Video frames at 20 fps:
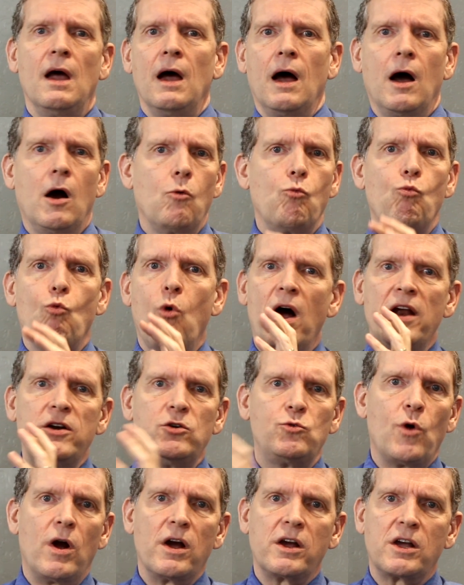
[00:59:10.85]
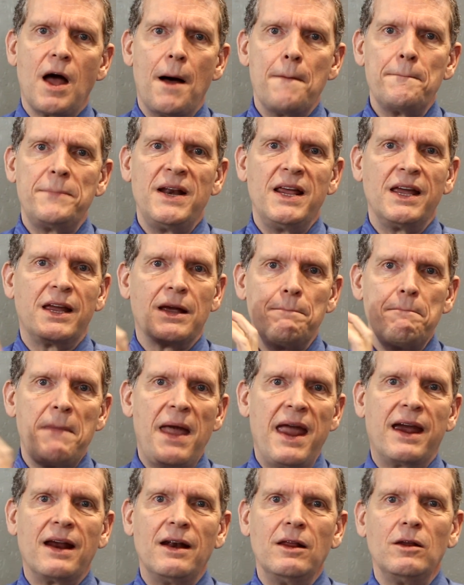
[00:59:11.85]
One drug company can
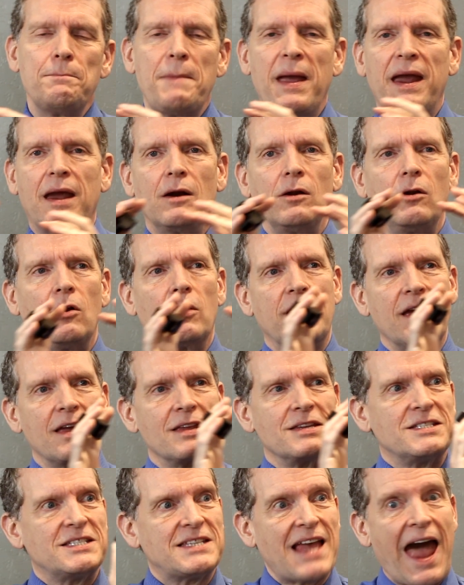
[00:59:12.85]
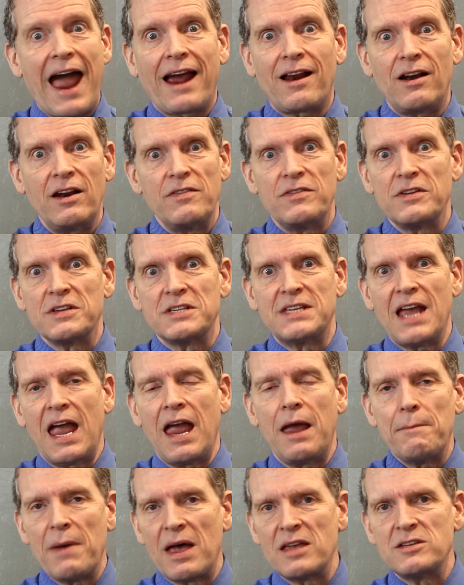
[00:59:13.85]
make it and make it look exactly the
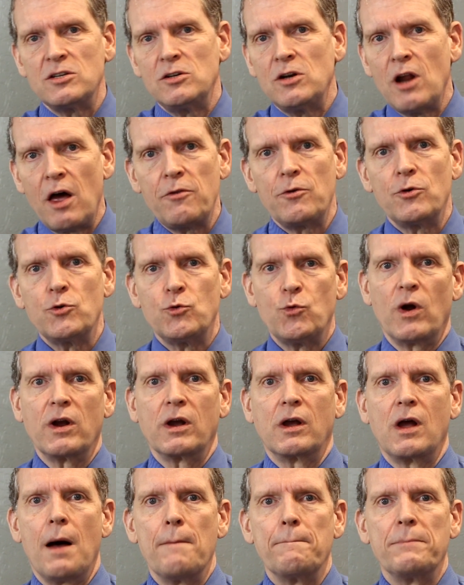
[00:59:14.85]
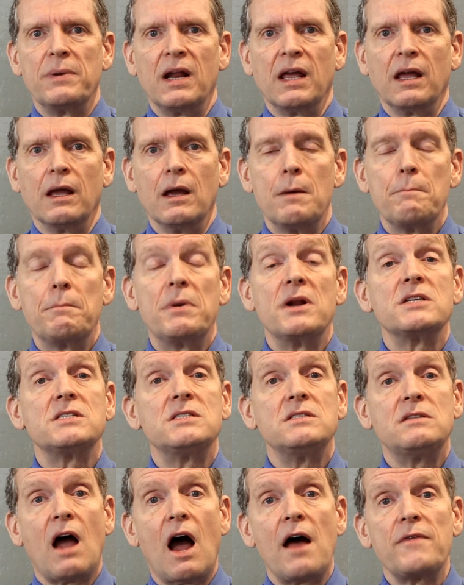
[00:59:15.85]
same as another drug company. But it's
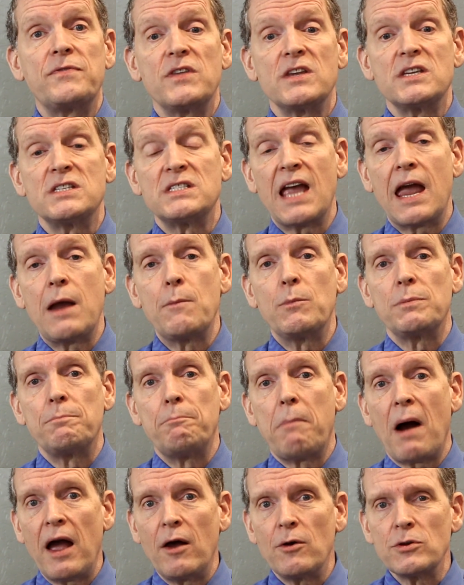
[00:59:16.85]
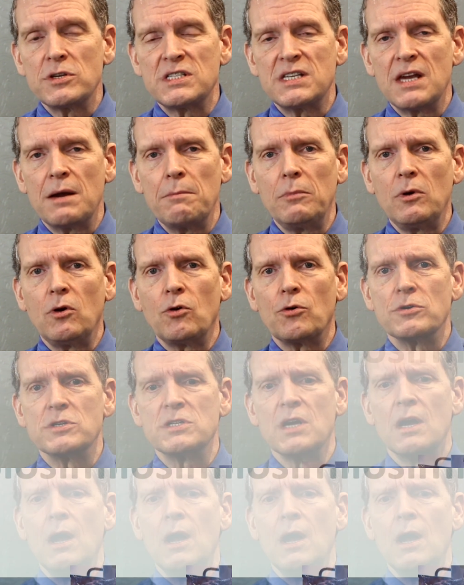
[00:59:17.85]
not the same with biosimilars.